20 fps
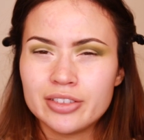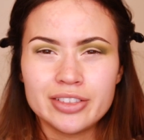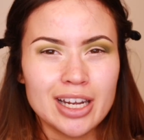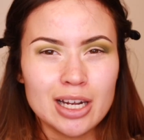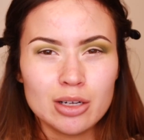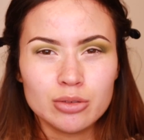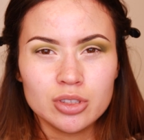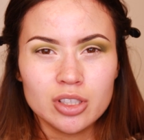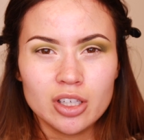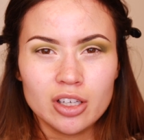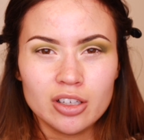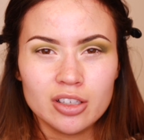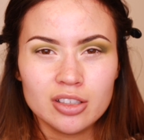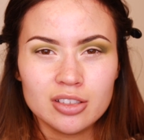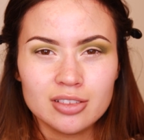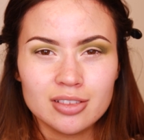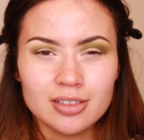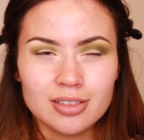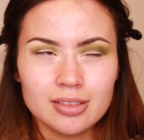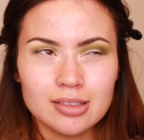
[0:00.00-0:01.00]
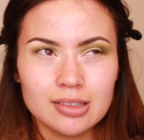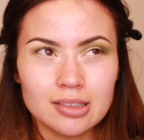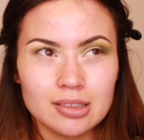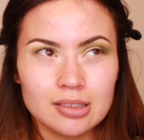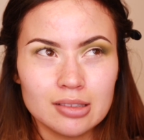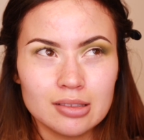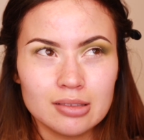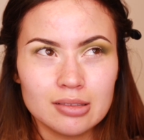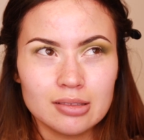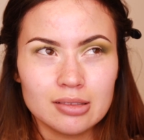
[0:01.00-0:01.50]
downturned.
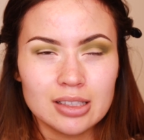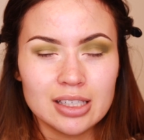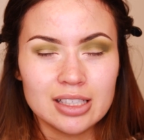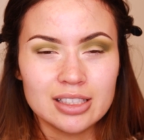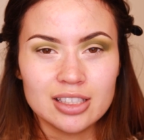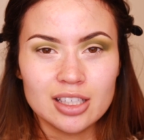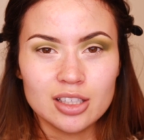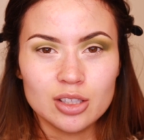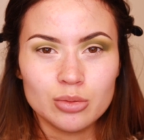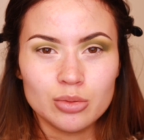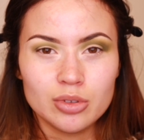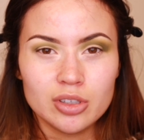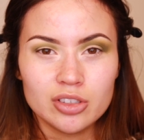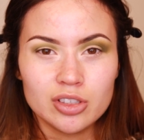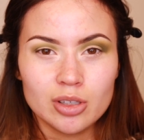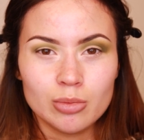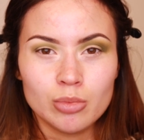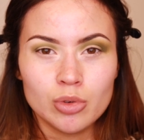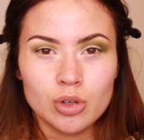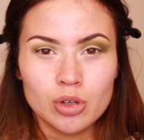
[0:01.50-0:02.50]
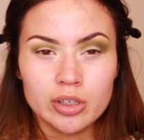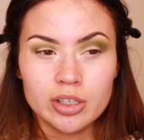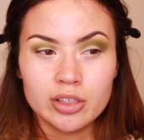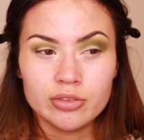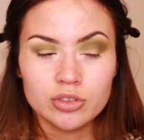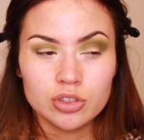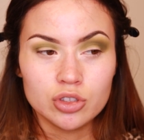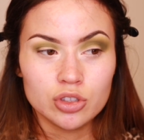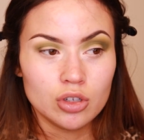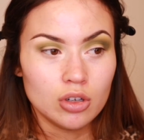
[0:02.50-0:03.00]
Is that the word? I'm not
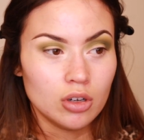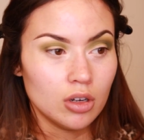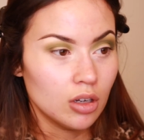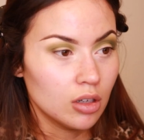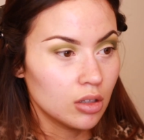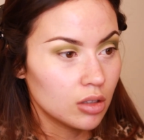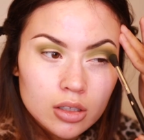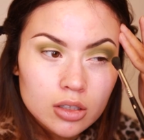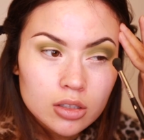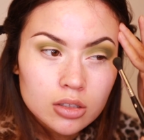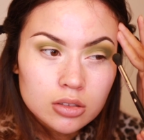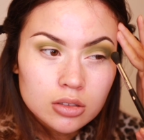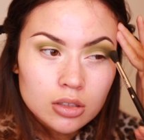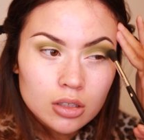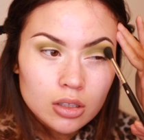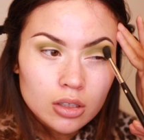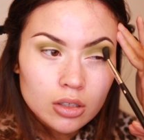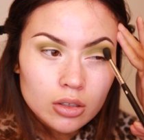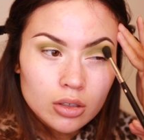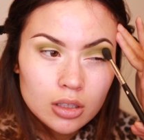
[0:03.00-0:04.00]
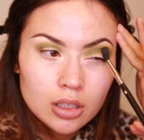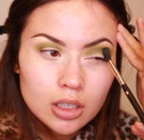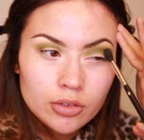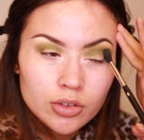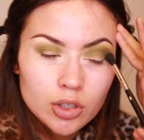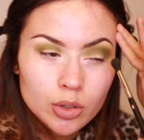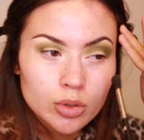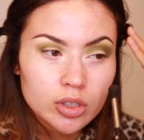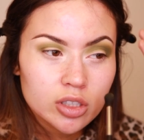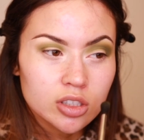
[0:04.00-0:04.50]
even sure. So
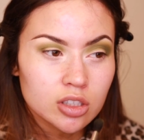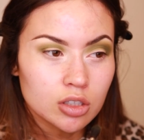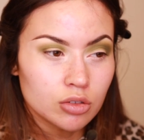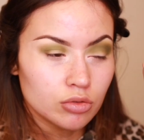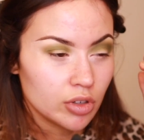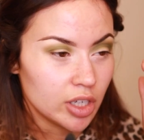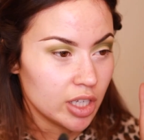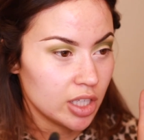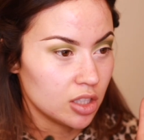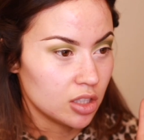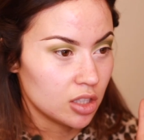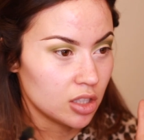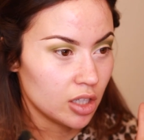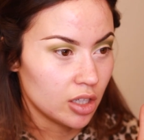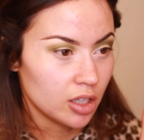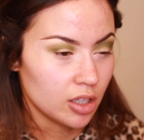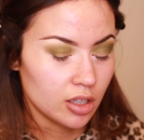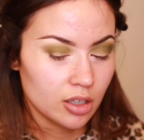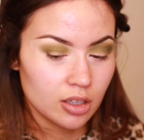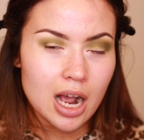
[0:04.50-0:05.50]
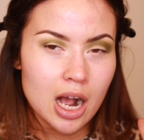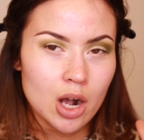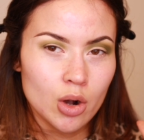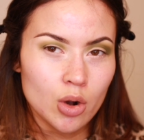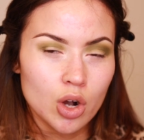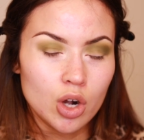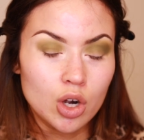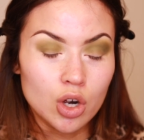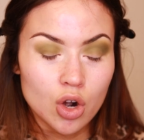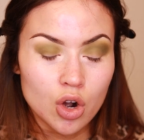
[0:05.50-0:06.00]
if you're wanting to raise your
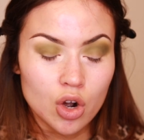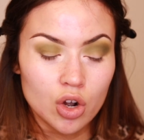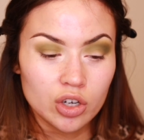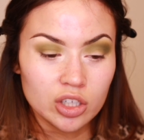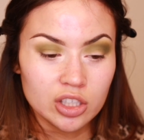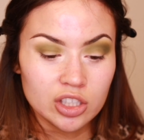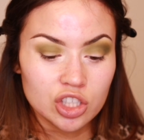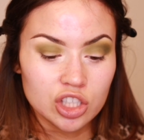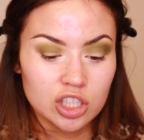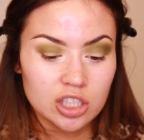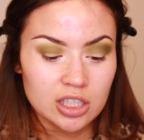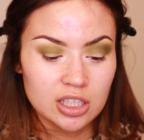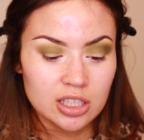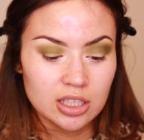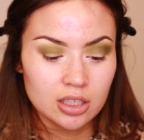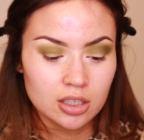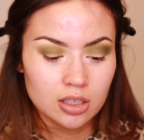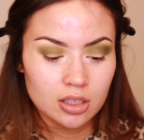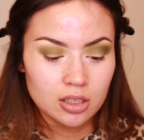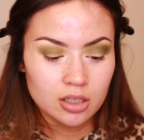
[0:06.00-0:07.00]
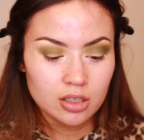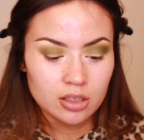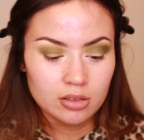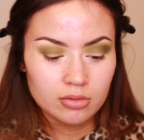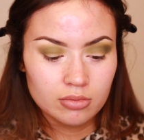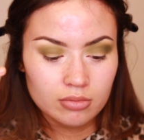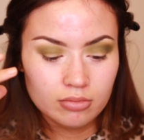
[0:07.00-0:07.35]
outer corners, you need to...